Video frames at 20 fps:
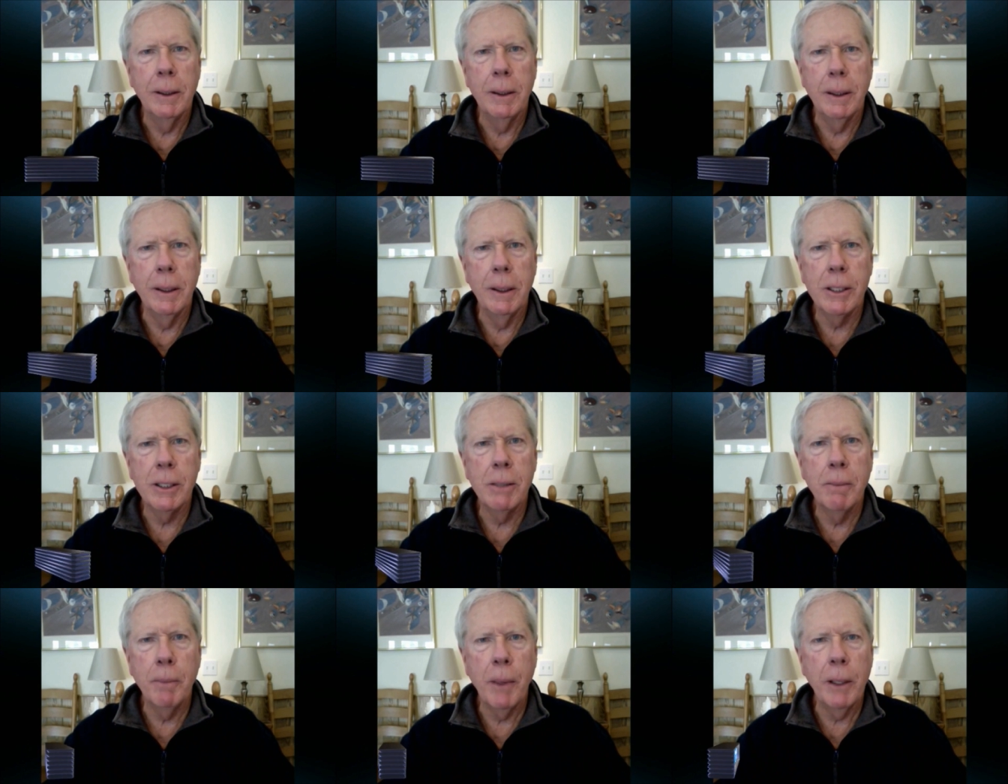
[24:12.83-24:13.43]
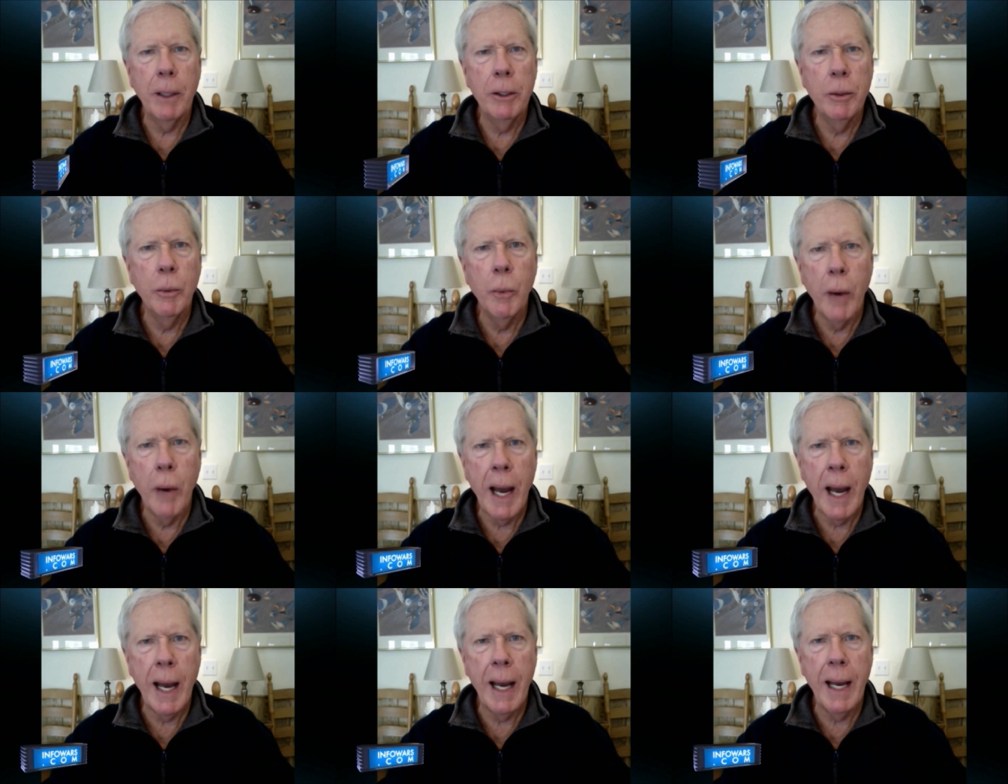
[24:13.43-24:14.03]
It's you
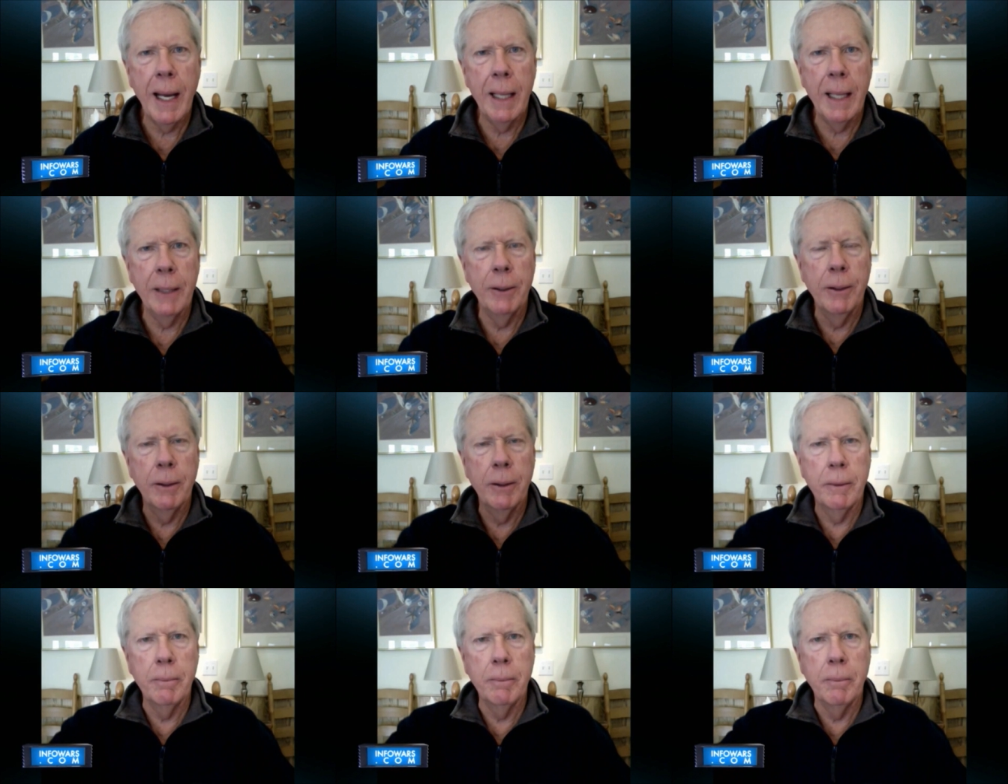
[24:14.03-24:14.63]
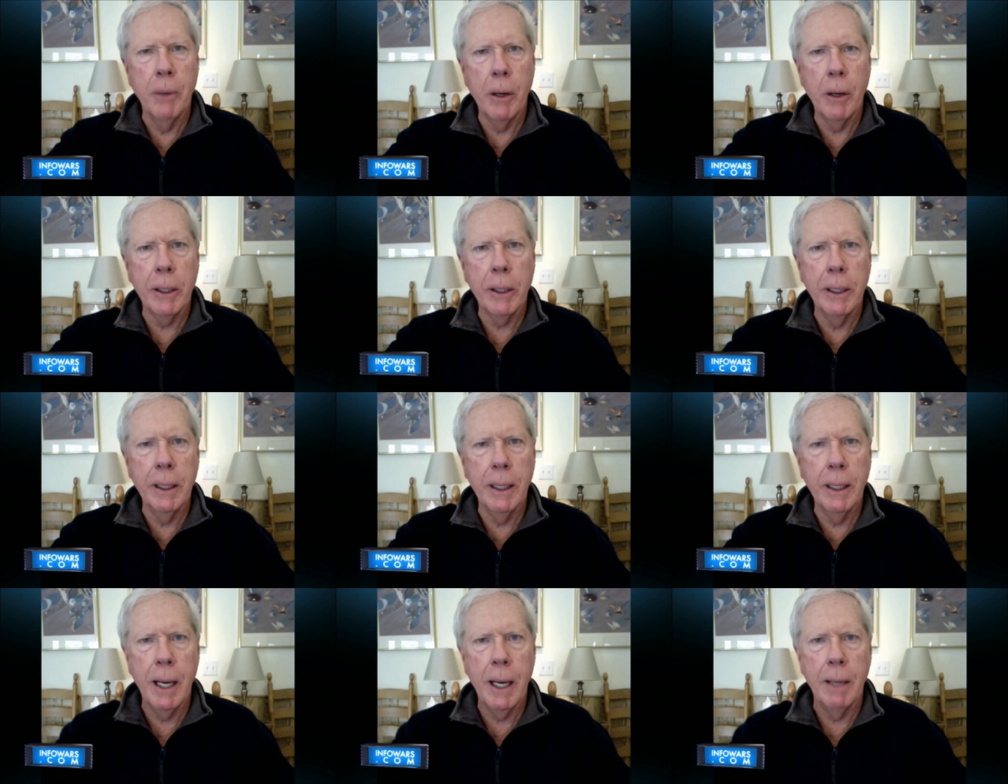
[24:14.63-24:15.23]
ride the
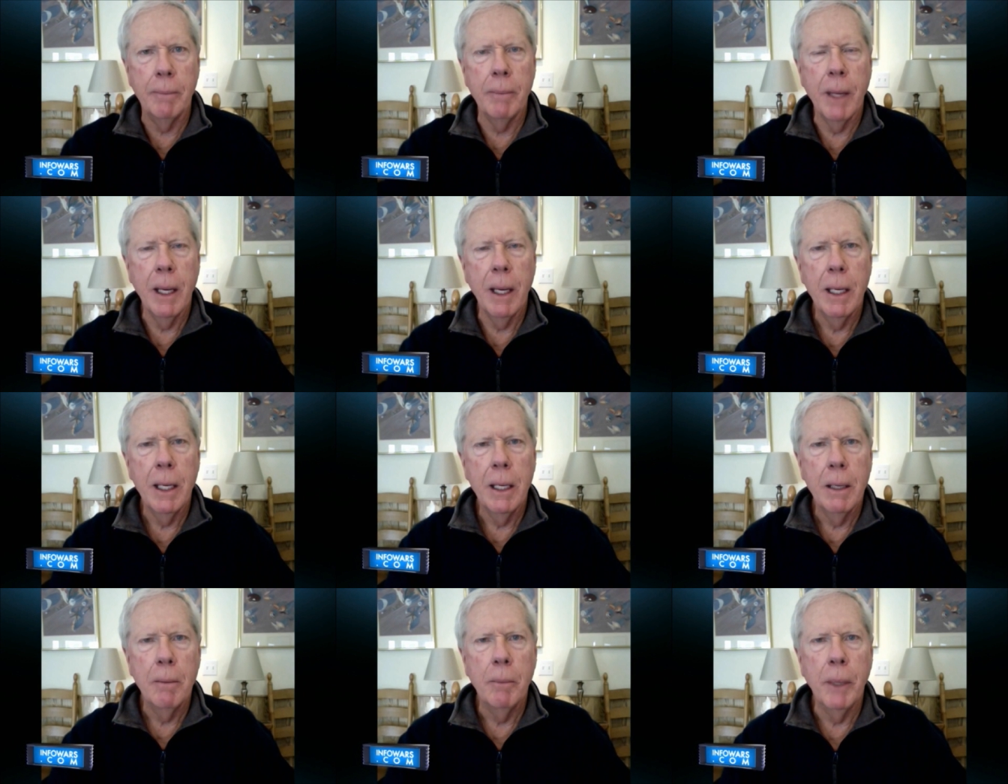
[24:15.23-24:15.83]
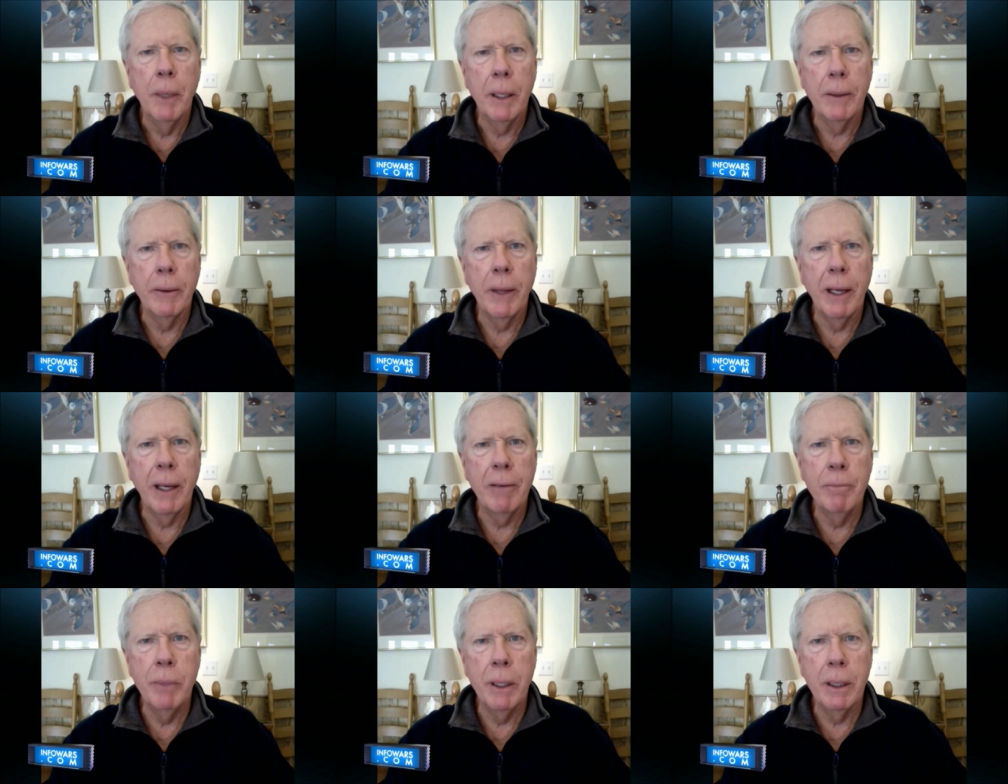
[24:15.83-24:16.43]
market up but
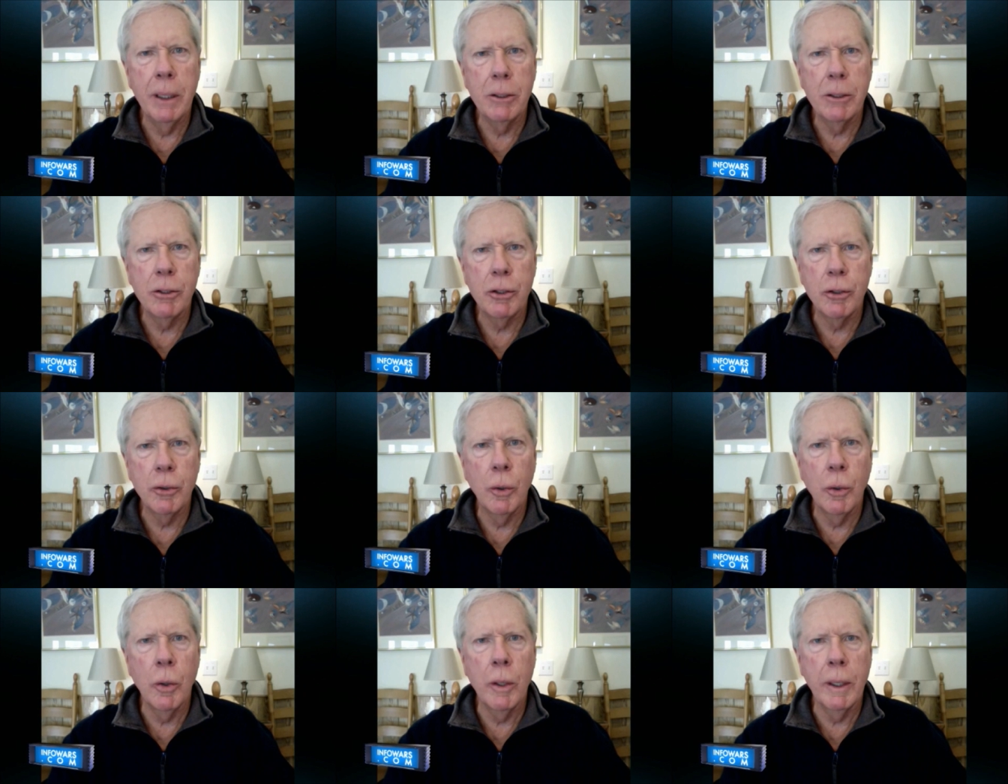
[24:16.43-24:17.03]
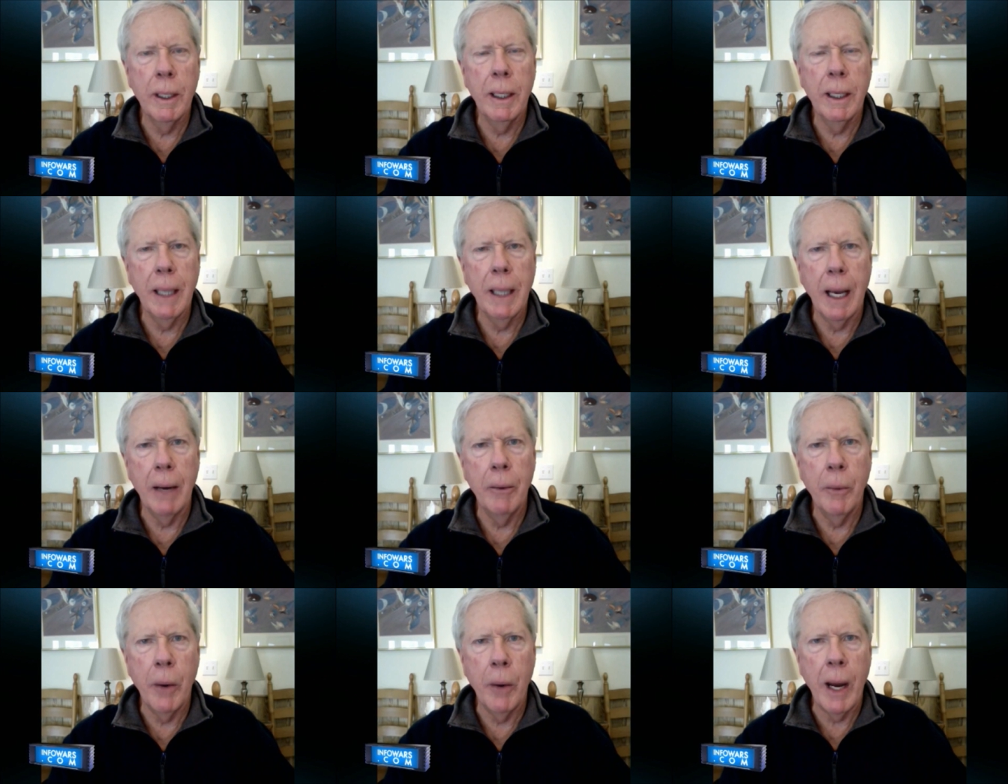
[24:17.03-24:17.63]
they've been shorting
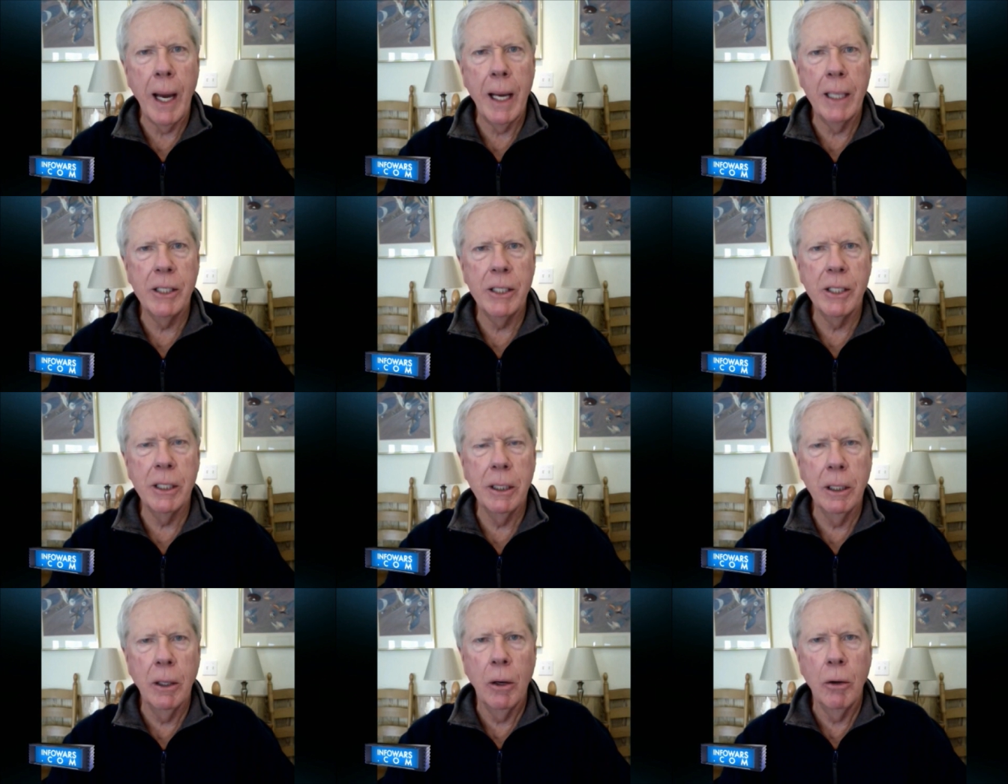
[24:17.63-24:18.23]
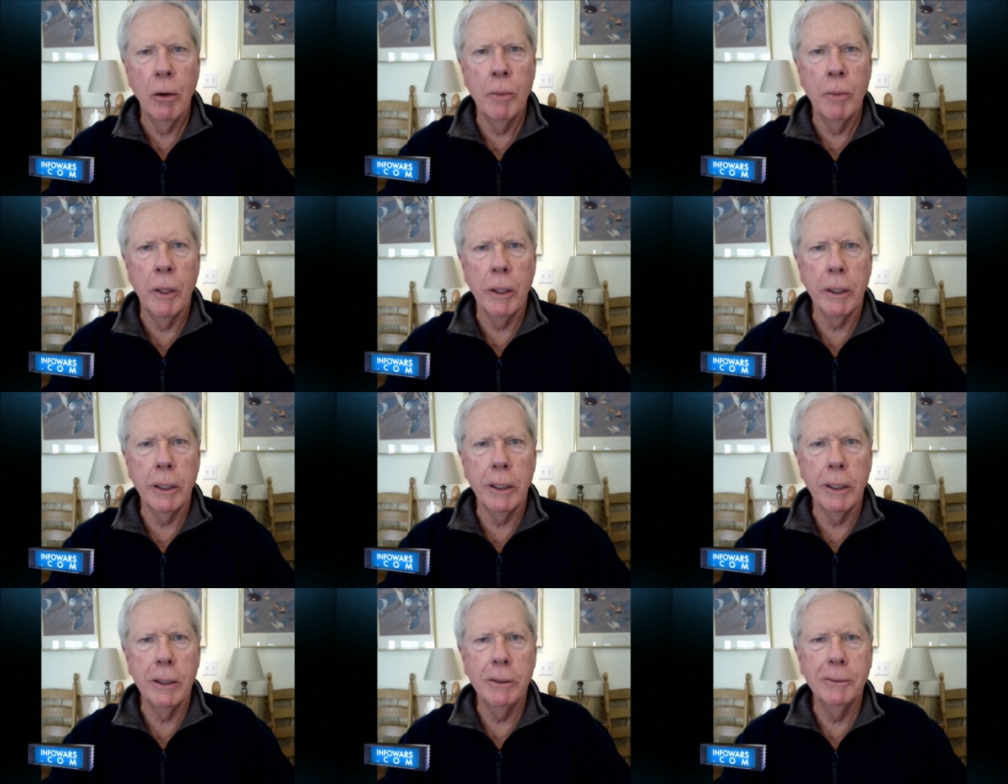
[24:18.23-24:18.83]
a rising gold
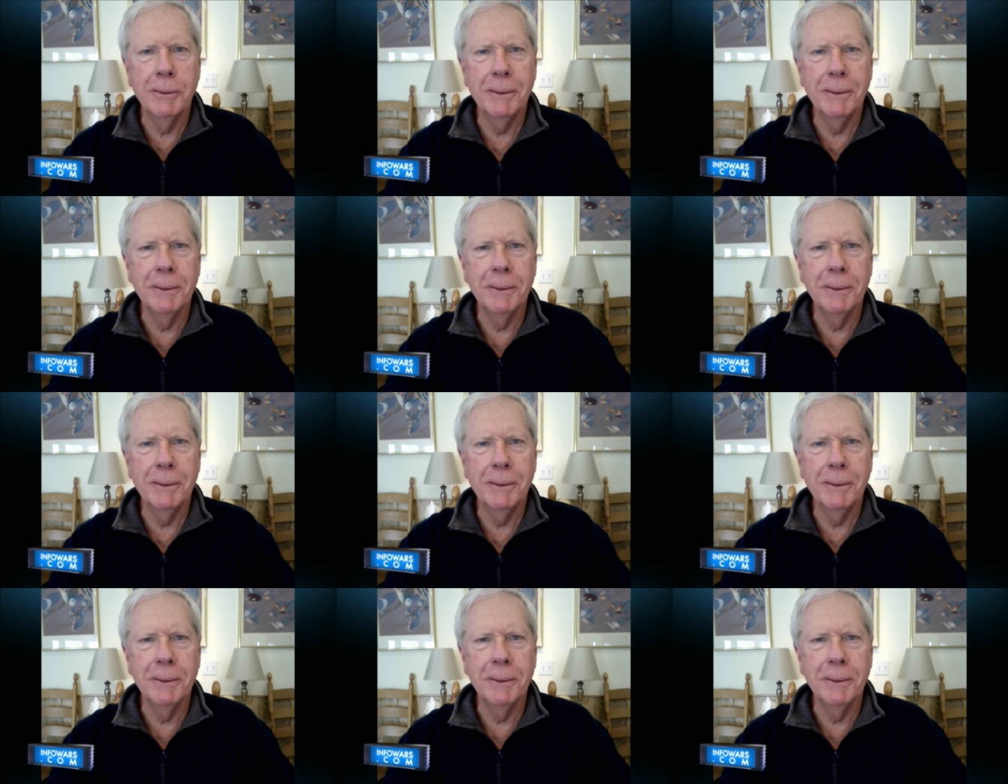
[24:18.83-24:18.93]
market.